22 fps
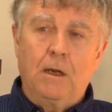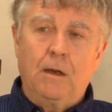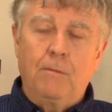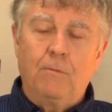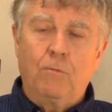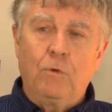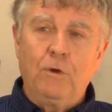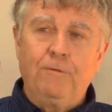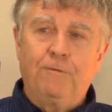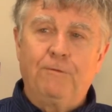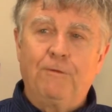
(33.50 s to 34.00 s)

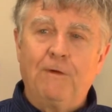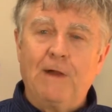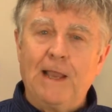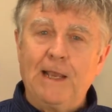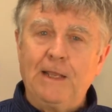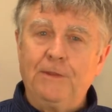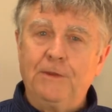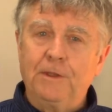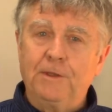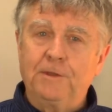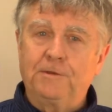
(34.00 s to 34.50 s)
We
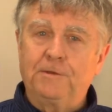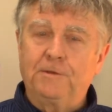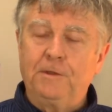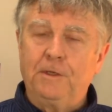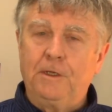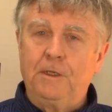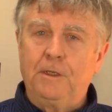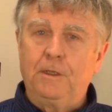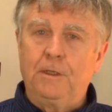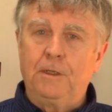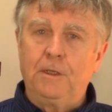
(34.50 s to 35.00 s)
find this
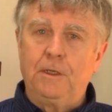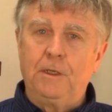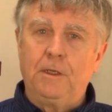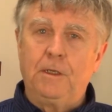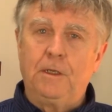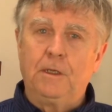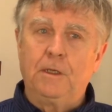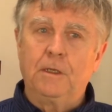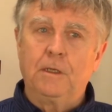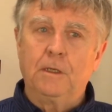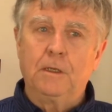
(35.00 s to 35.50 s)
in
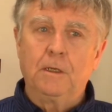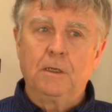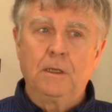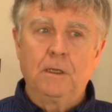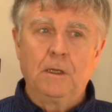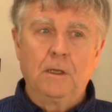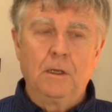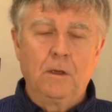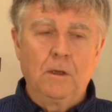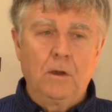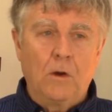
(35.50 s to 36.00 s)
the
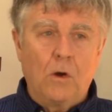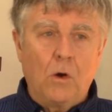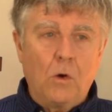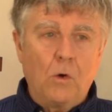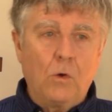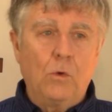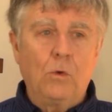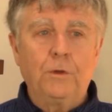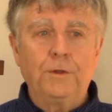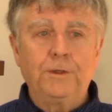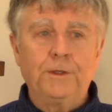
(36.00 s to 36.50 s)

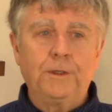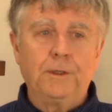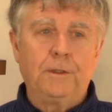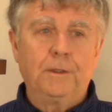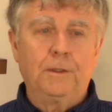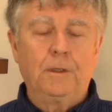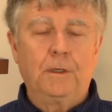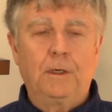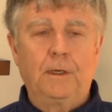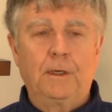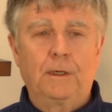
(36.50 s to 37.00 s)
old
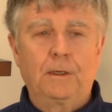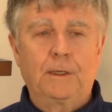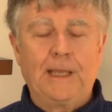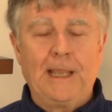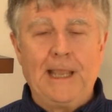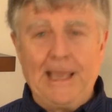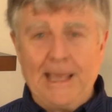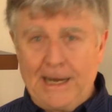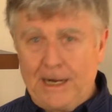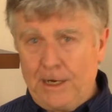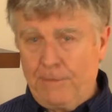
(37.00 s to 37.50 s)

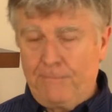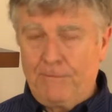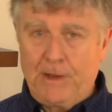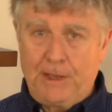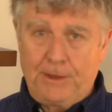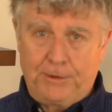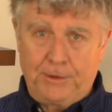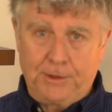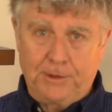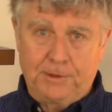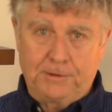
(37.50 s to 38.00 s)
canon of
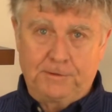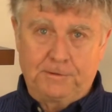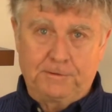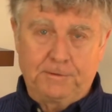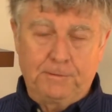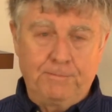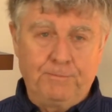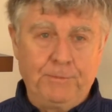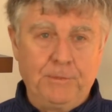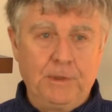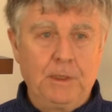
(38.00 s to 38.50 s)

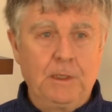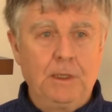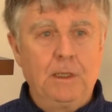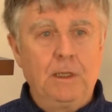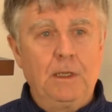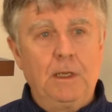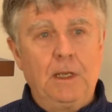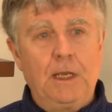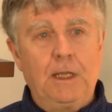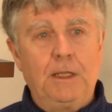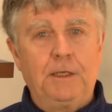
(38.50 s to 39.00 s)
ethics,
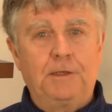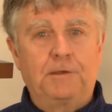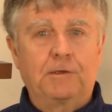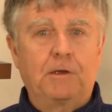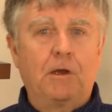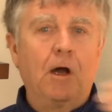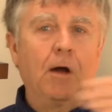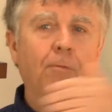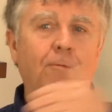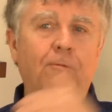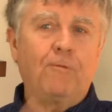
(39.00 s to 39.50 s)
and it's
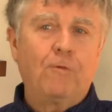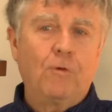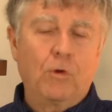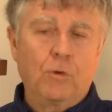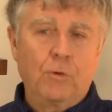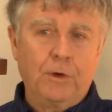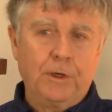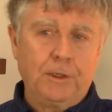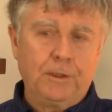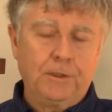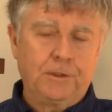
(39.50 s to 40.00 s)
come
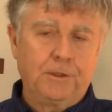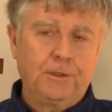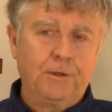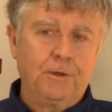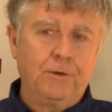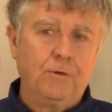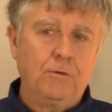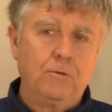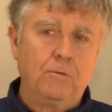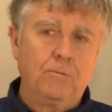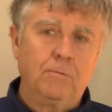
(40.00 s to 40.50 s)
forward into the
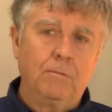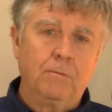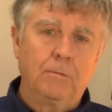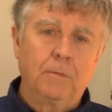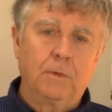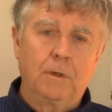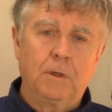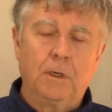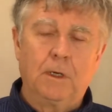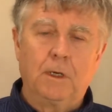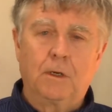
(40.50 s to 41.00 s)
new
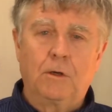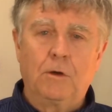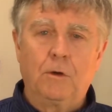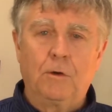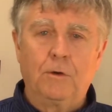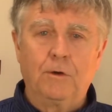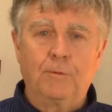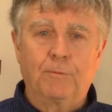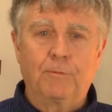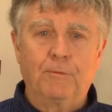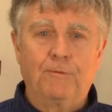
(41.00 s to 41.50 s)

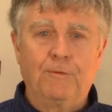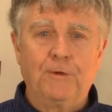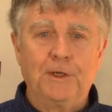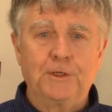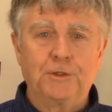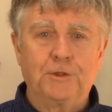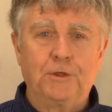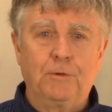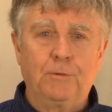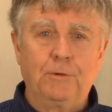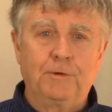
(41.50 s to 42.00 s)
Code of
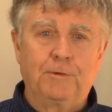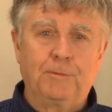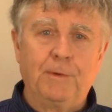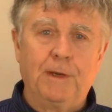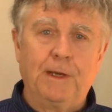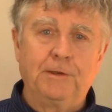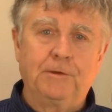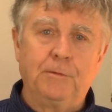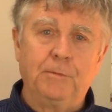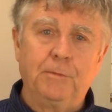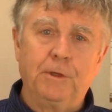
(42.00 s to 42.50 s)
Professional
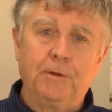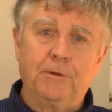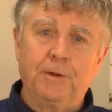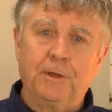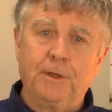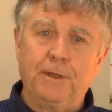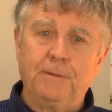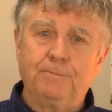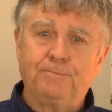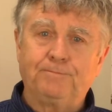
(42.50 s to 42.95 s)
Responsibility.